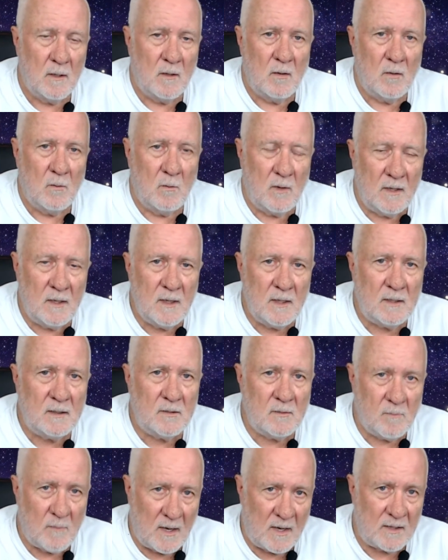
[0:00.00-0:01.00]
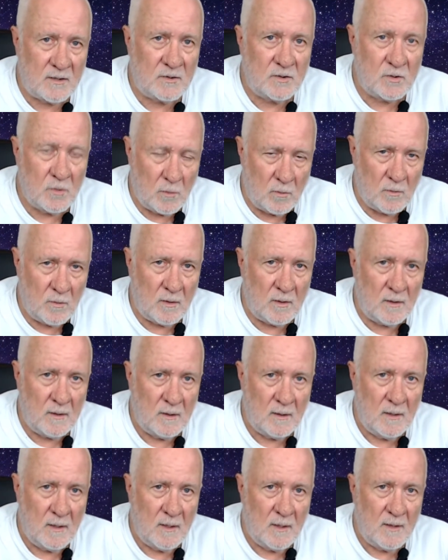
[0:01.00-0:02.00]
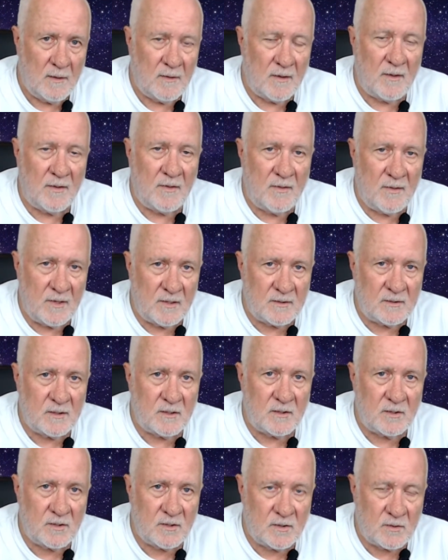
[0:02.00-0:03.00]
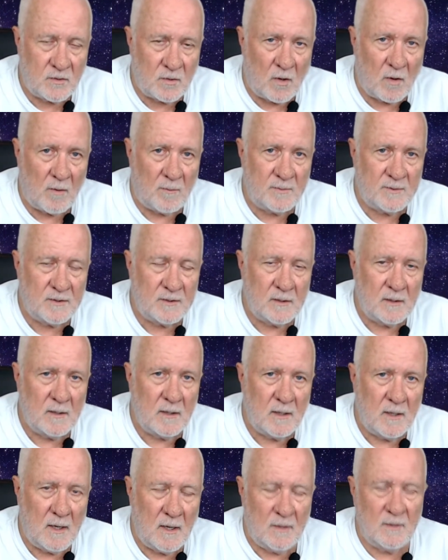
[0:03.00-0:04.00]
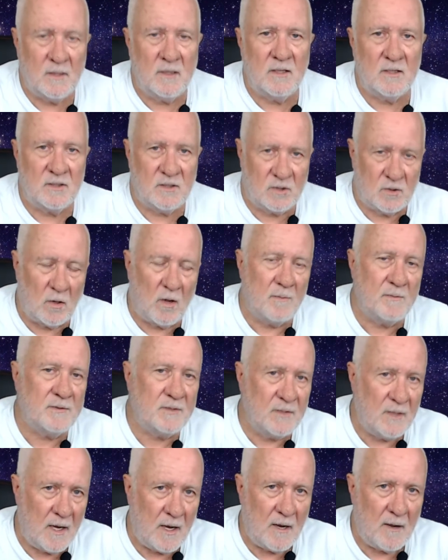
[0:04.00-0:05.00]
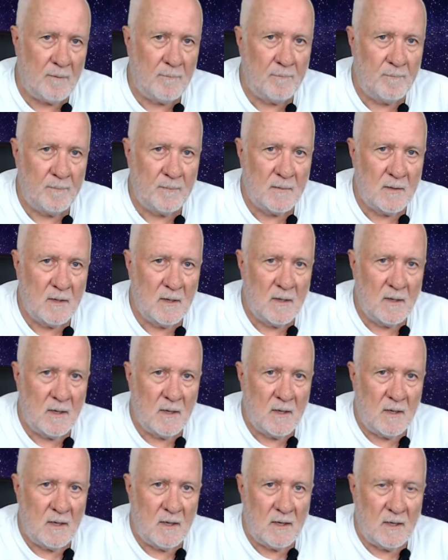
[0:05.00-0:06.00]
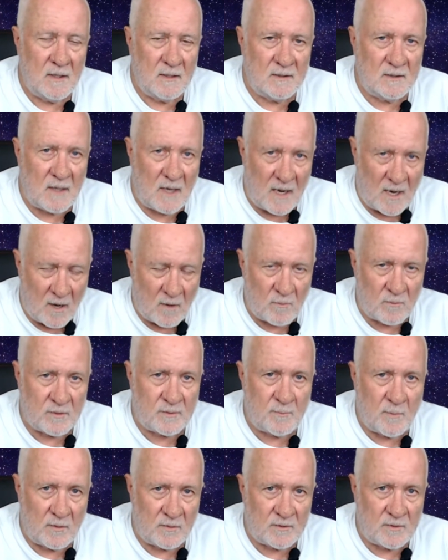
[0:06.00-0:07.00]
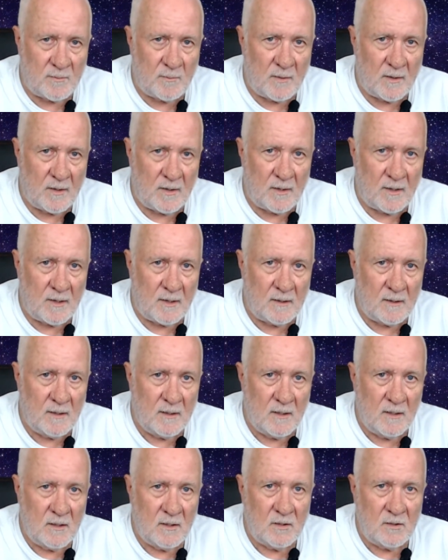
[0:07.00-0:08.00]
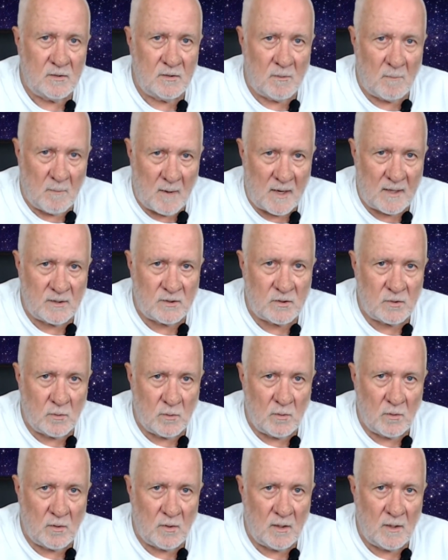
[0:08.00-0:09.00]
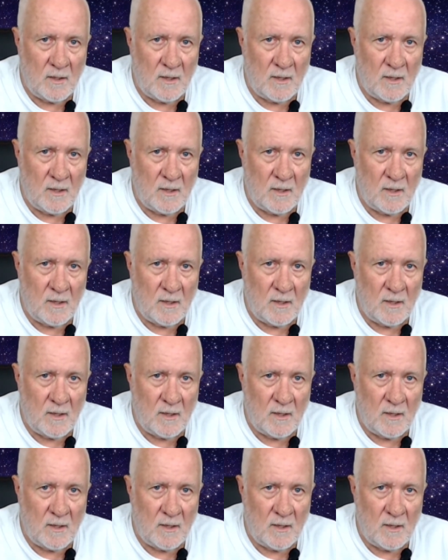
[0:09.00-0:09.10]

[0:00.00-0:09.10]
We need to make sure that this stops, and that it stops now. It is our responsibility to make sure